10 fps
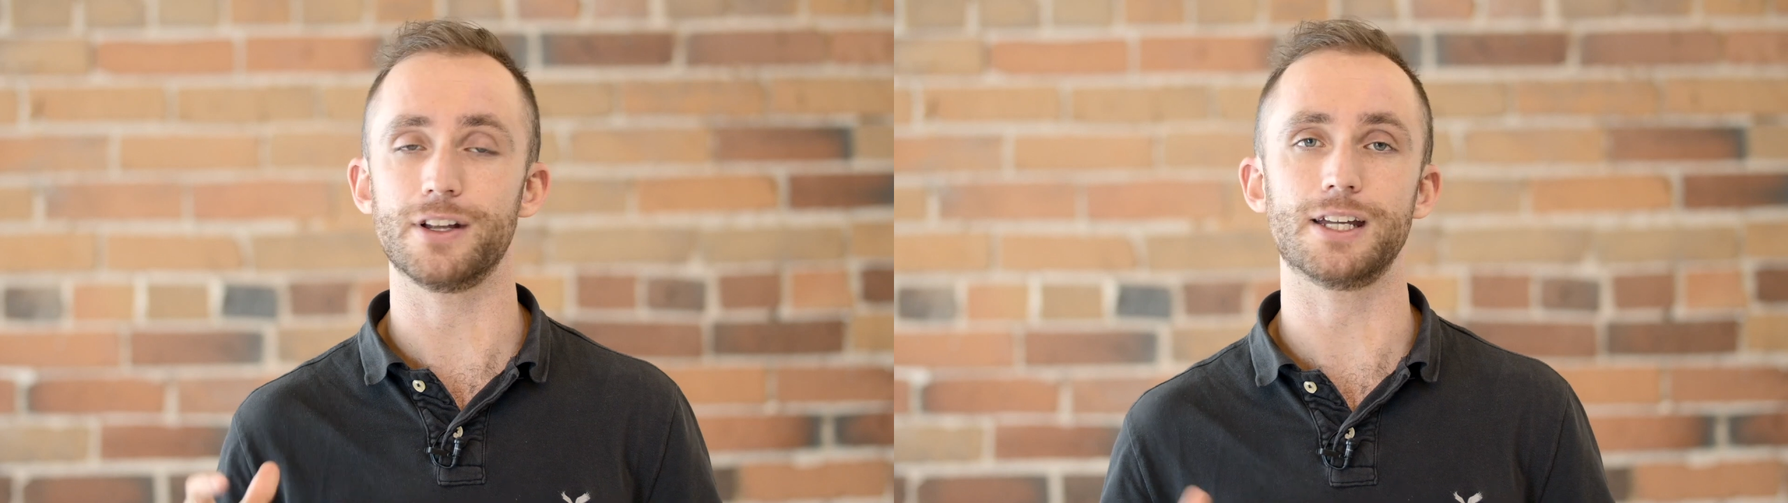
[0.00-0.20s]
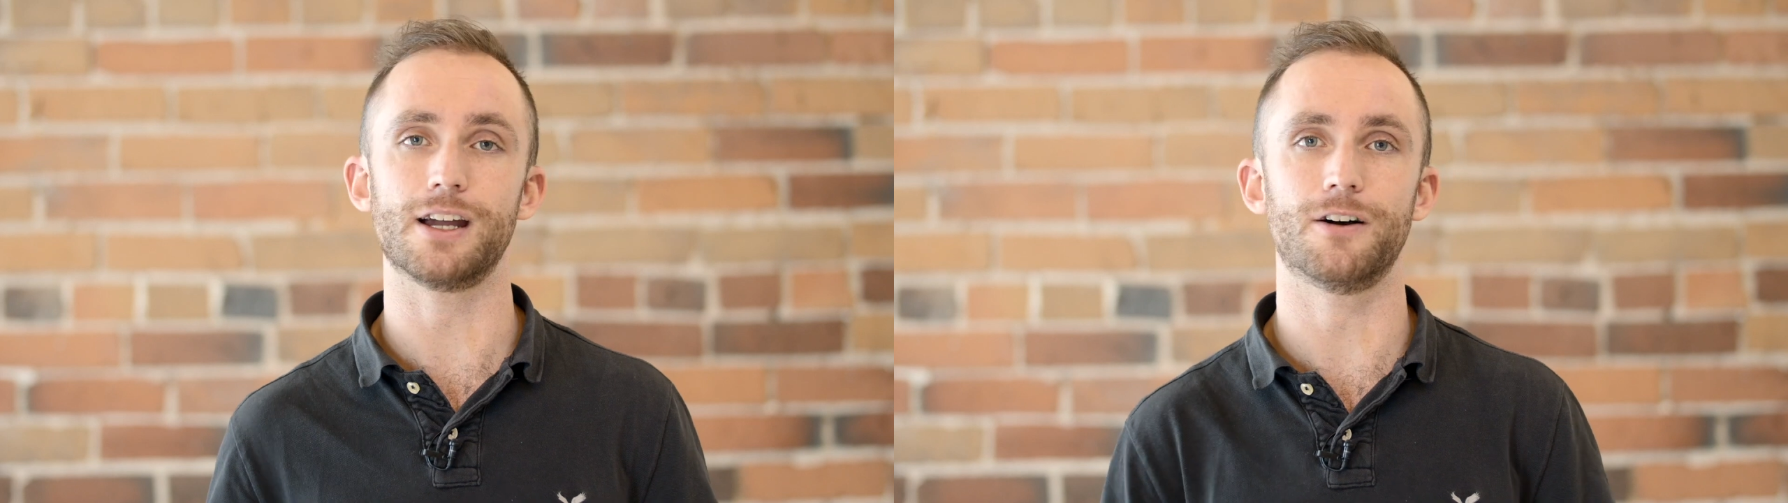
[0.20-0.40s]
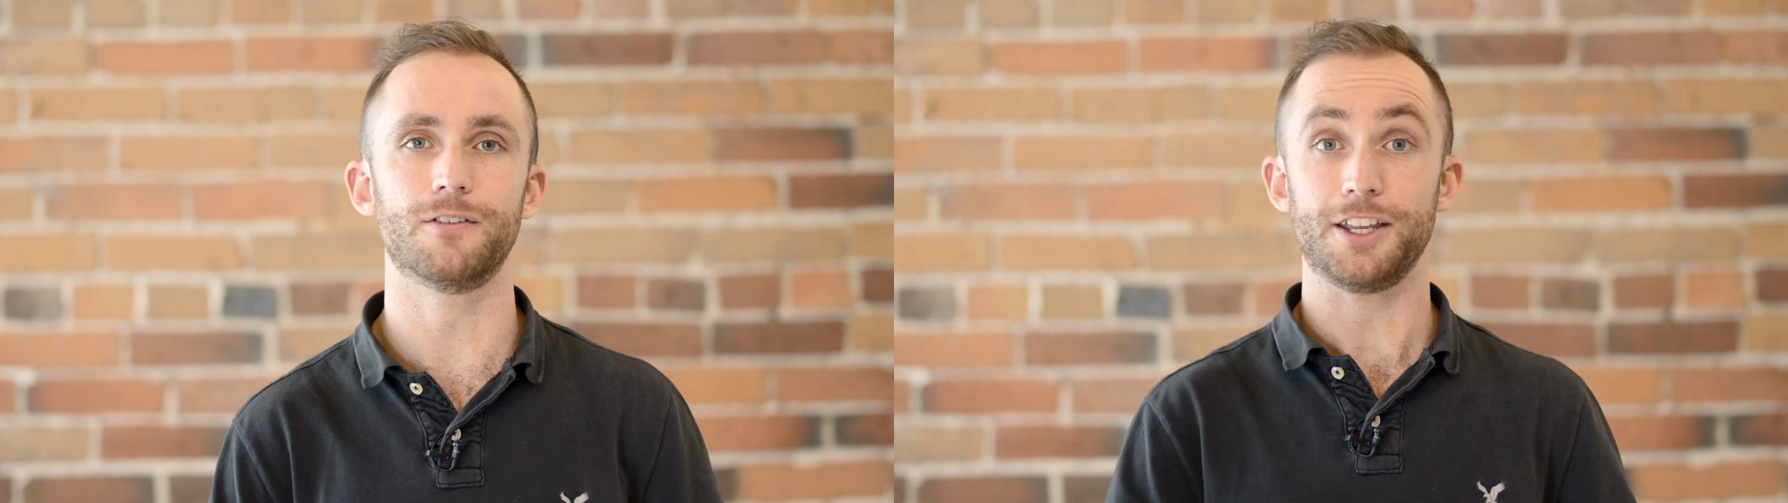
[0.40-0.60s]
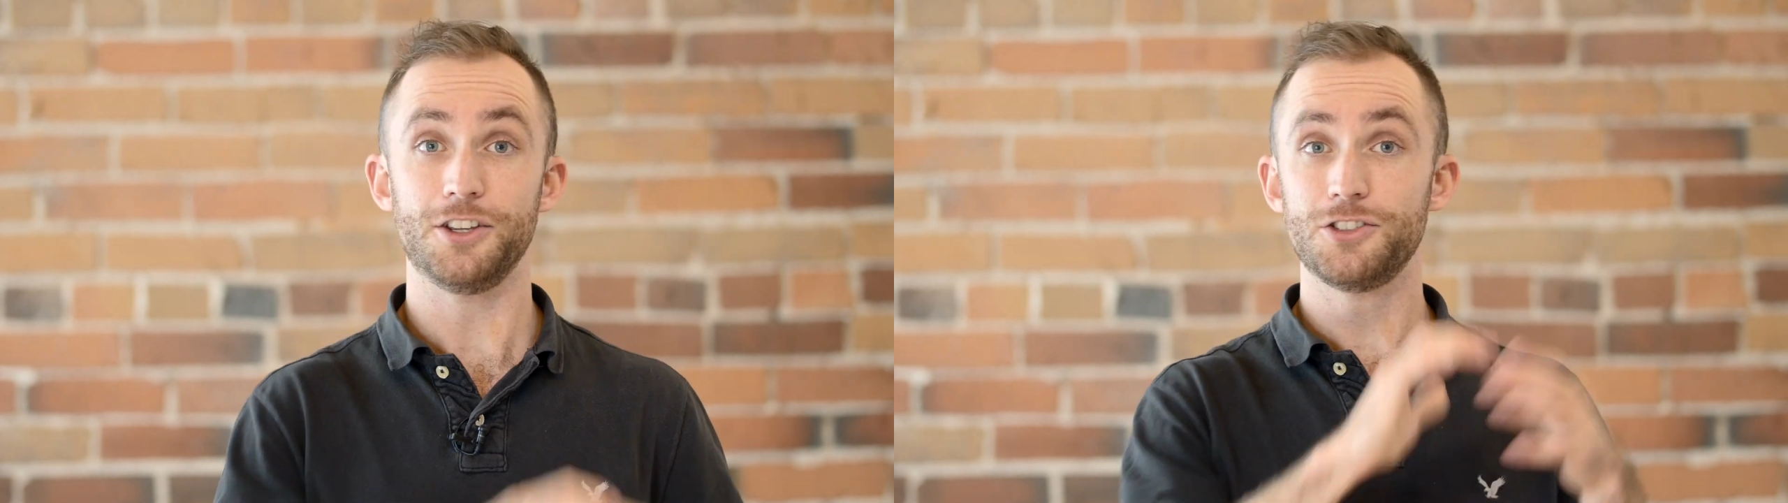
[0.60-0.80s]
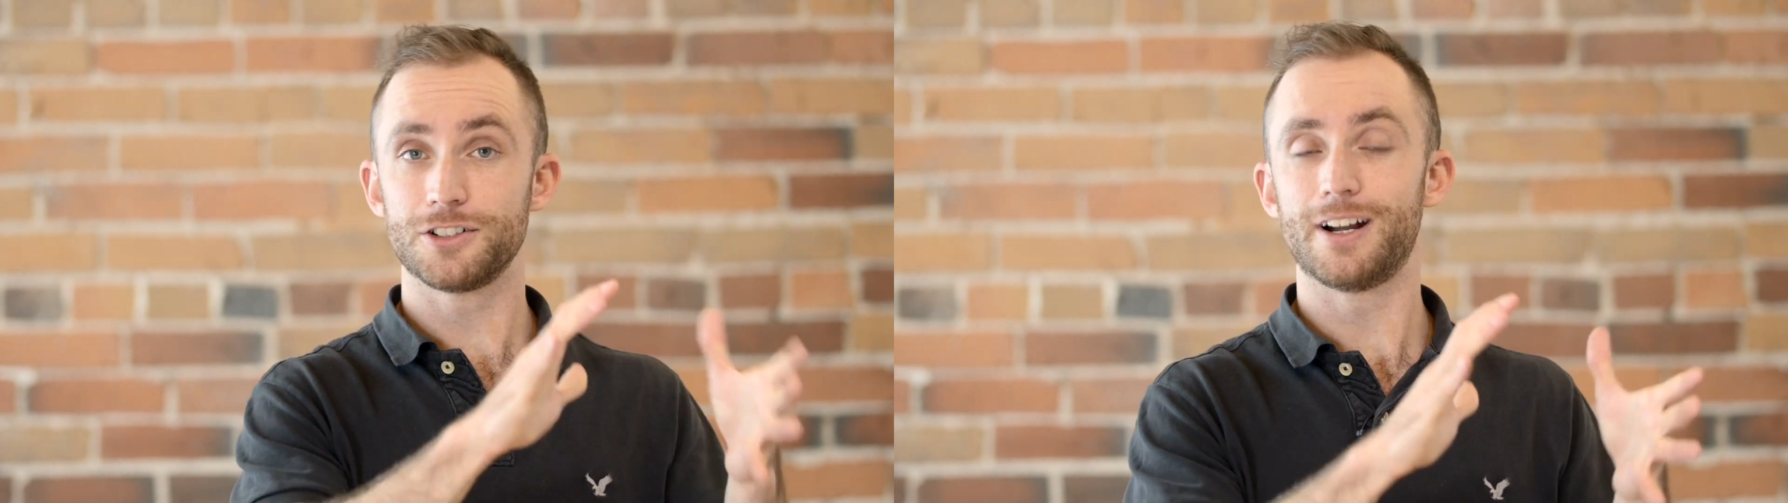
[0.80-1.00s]
video.
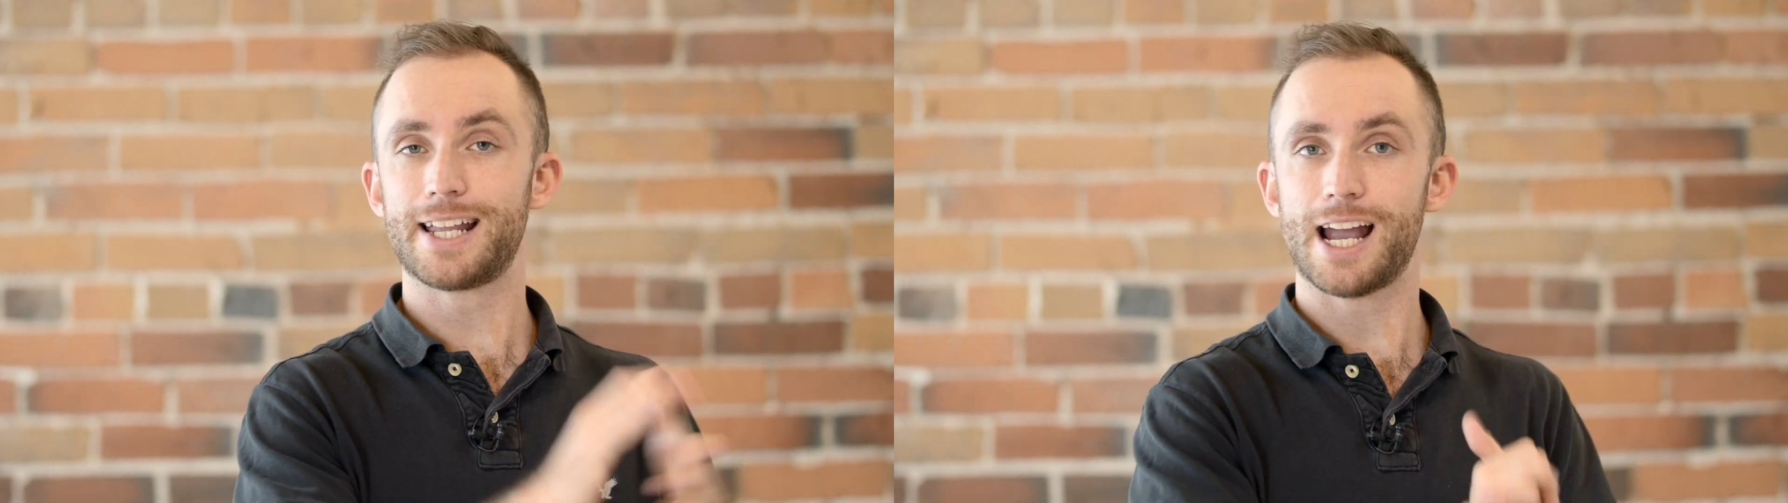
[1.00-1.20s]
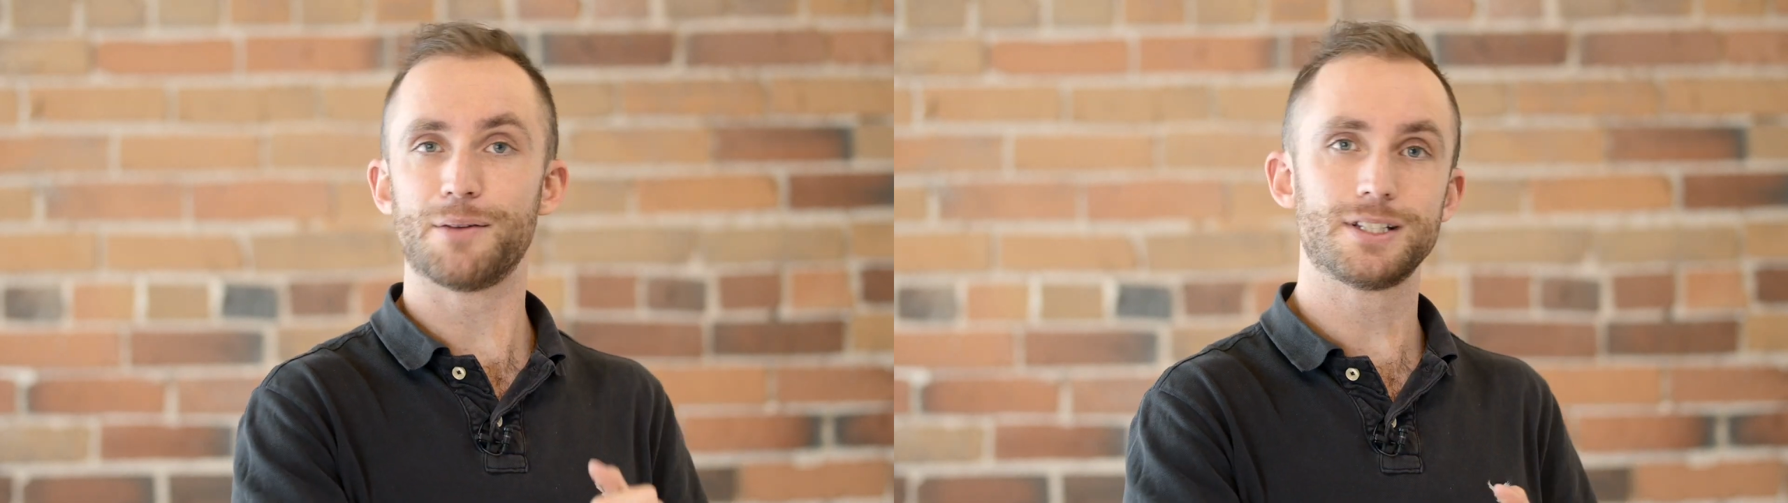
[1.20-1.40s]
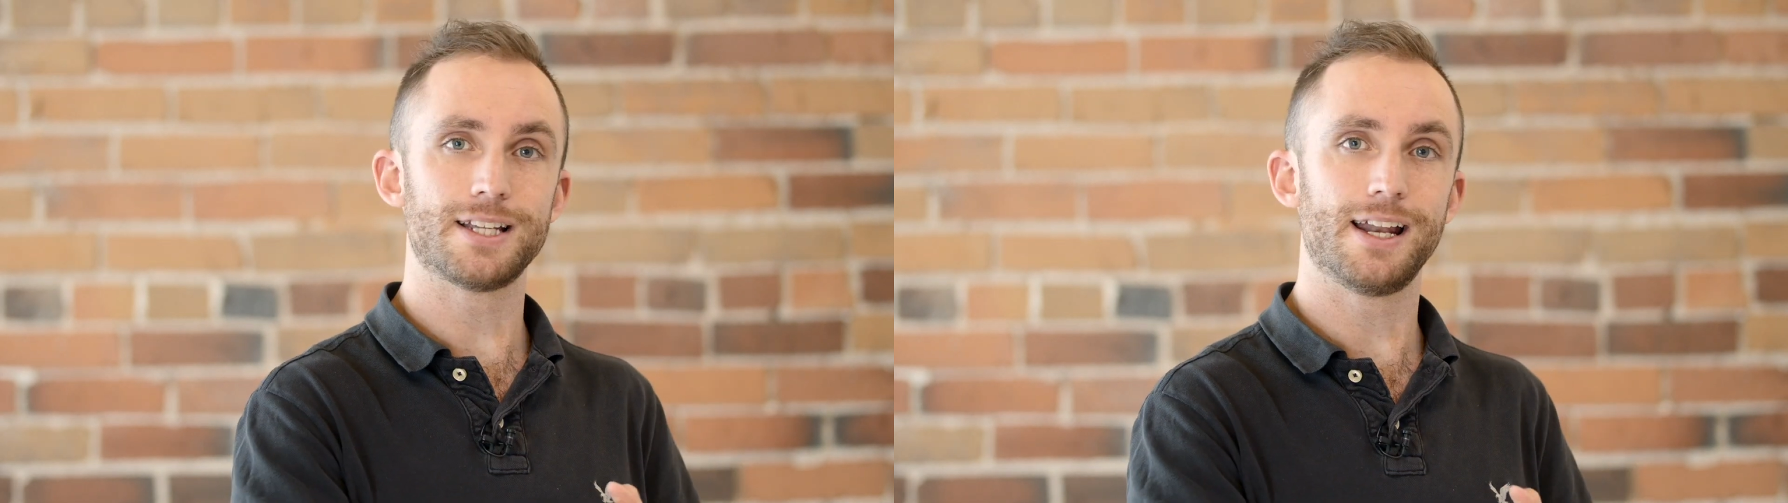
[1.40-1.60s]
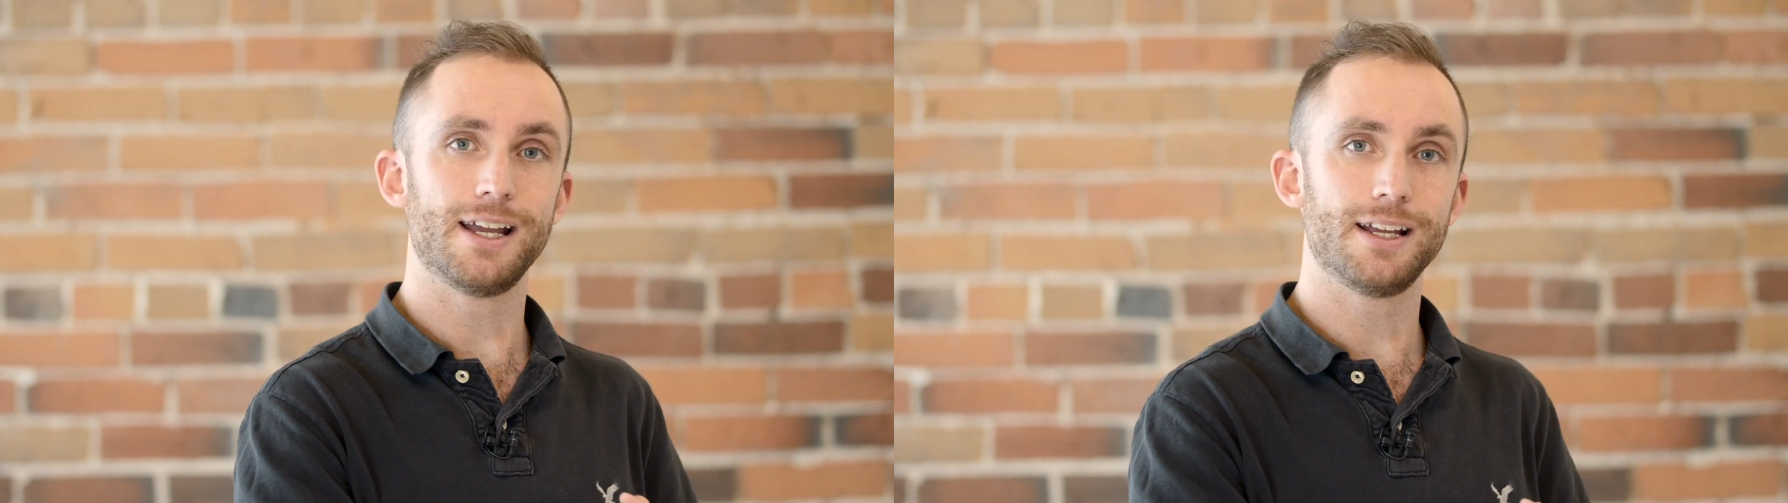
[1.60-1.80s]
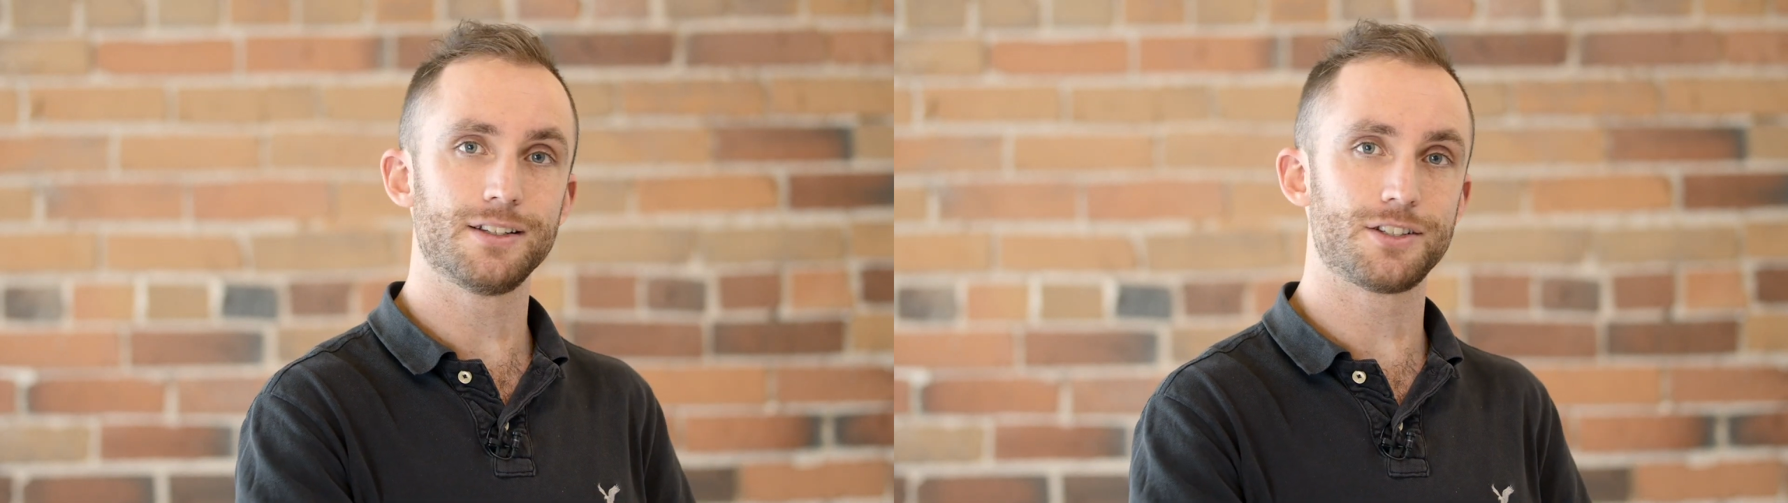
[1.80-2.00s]
Use the right camera
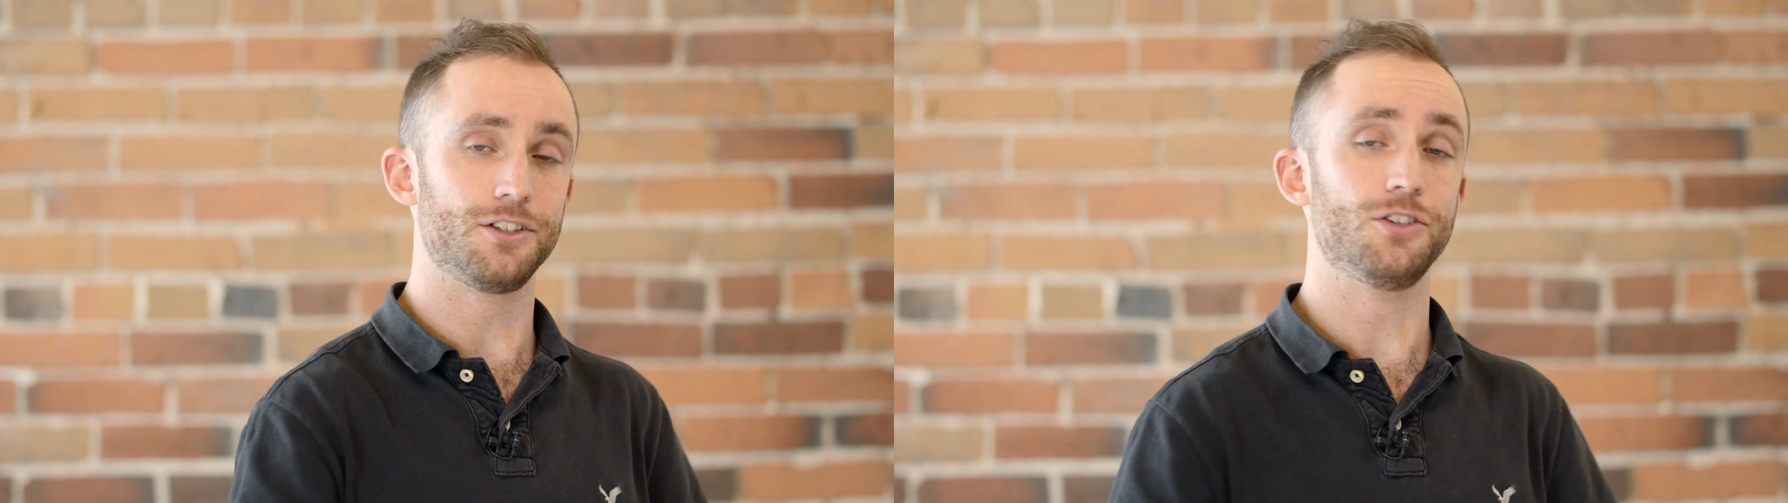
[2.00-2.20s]
settings,